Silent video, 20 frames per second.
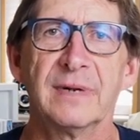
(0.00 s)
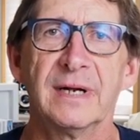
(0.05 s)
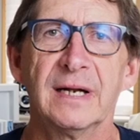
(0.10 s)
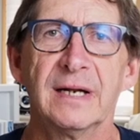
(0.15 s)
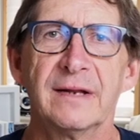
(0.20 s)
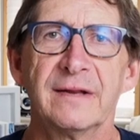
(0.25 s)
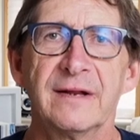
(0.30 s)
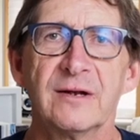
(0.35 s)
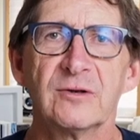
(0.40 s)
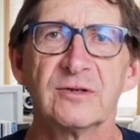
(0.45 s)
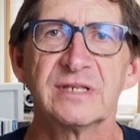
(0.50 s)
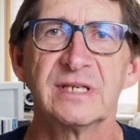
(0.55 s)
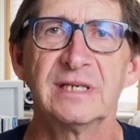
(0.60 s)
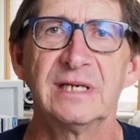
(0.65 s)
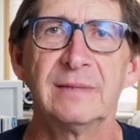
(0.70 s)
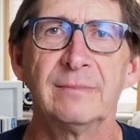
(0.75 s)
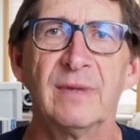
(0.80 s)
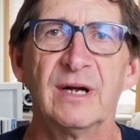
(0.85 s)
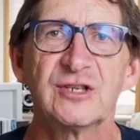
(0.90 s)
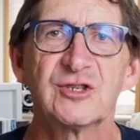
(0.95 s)
but there's
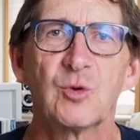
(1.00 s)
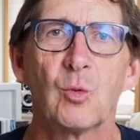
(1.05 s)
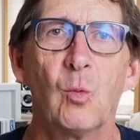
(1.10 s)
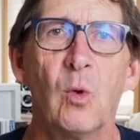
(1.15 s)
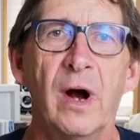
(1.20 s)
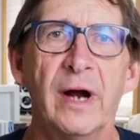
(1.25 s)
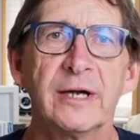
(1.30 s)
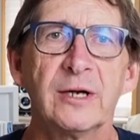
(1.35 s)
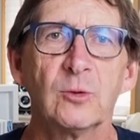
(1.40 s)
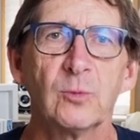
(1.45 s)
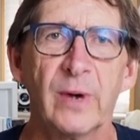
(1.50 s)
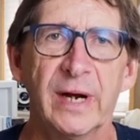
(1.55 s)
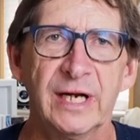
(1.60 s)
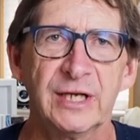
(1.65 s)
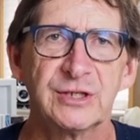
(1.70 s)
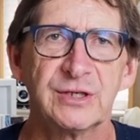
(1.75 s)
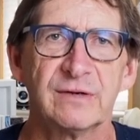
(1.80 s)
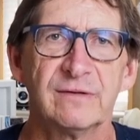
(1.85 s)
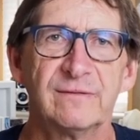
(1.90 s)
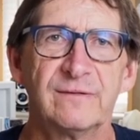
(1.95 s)
a much wider
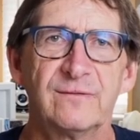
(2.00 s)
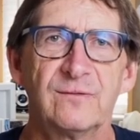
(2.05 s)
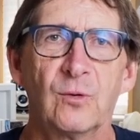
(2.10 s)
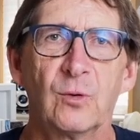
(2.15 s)
range of